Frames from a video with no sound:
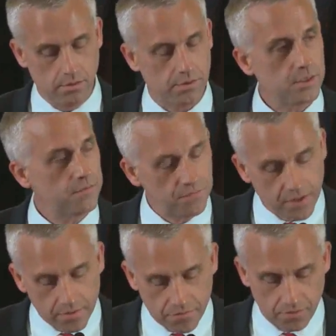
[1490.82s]
See, a
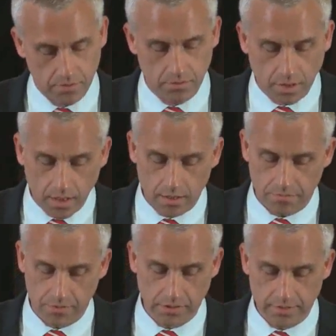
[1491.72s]
faithful
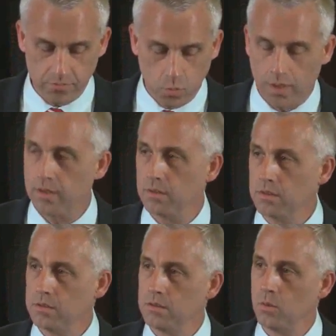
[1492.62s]
life lived well
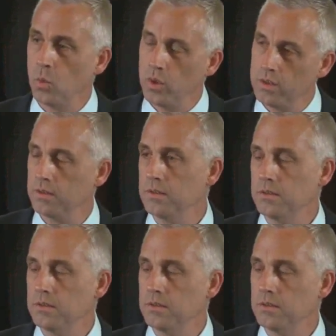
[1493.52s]
will.